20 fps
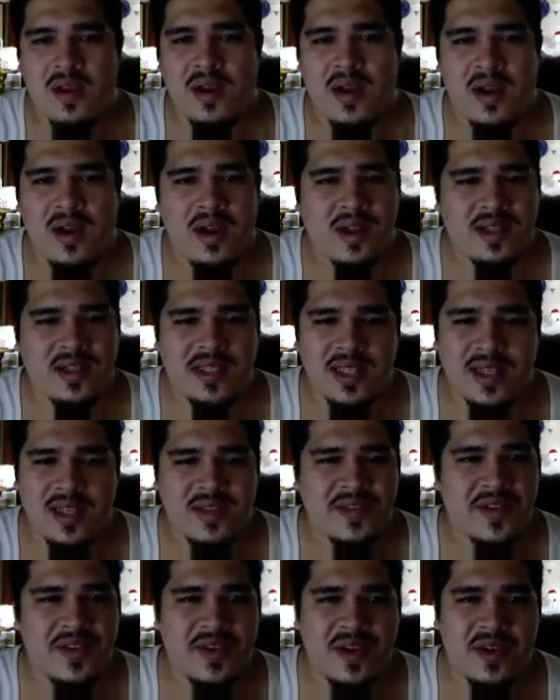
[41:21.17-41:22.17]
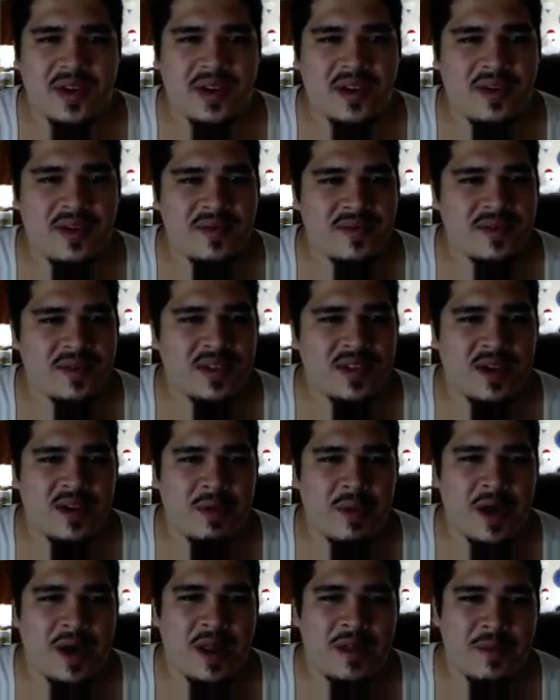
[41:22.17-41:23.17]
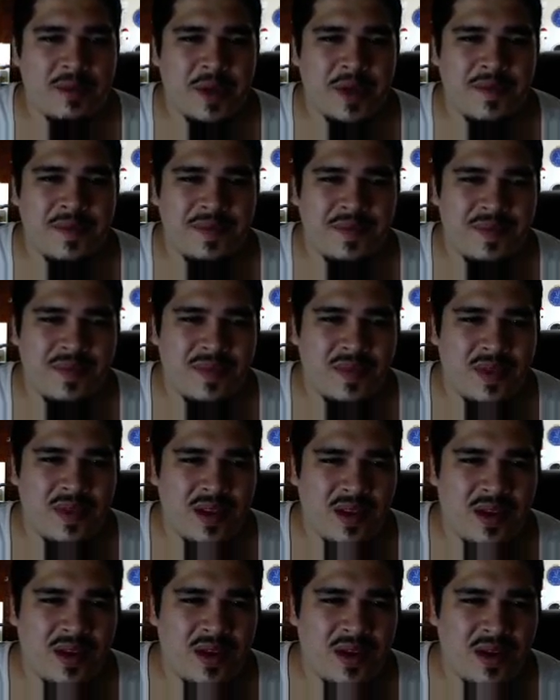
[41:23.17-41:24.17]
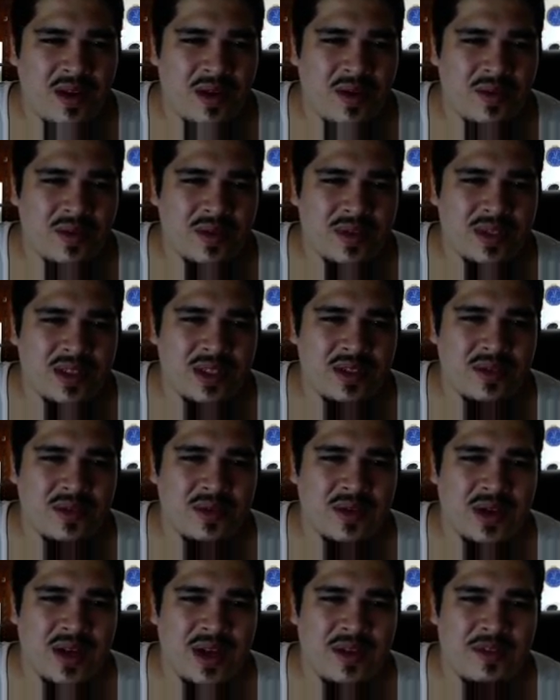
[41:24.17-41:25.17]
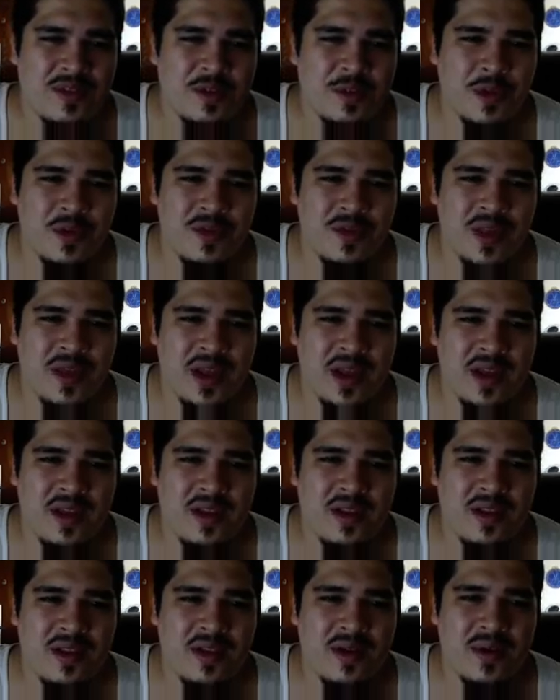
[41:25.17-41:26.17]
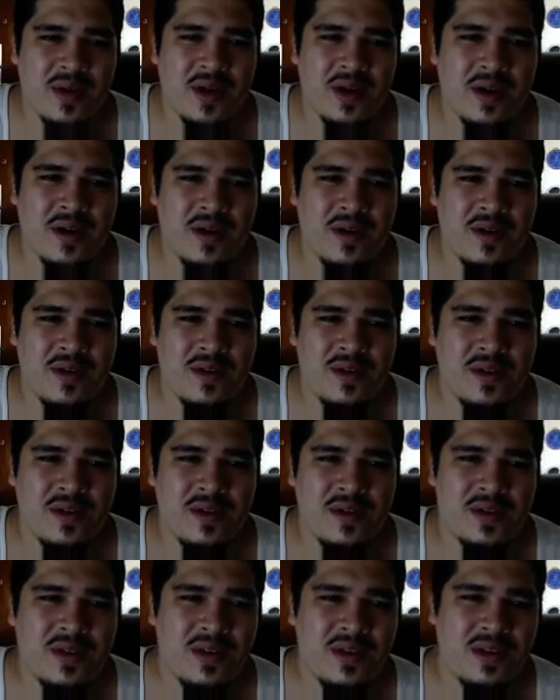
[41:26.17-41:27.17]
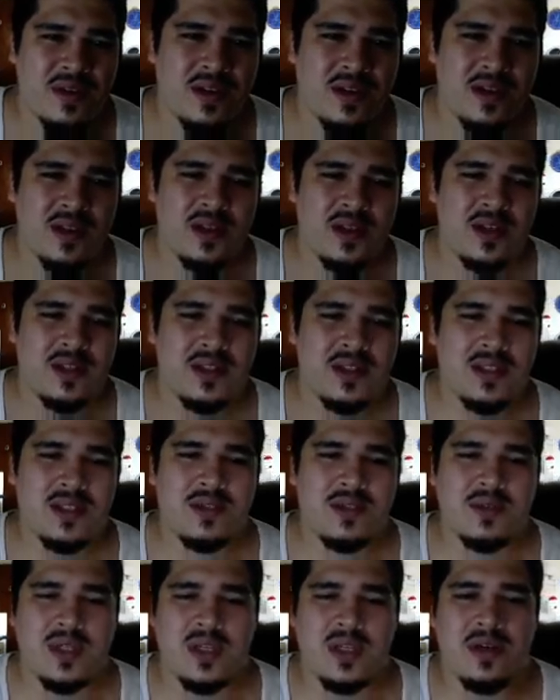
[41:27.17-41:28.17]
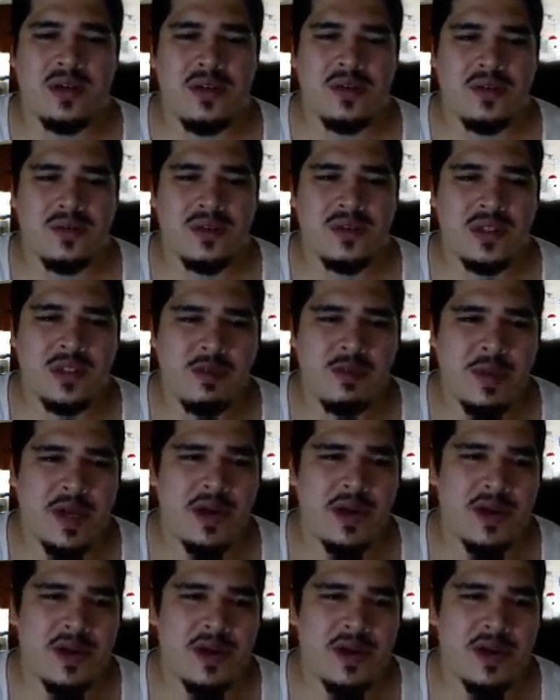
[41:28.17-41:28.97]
See, it's crooked. It's going to bother me. Just going to have to move that. There we go. There we go. It's better.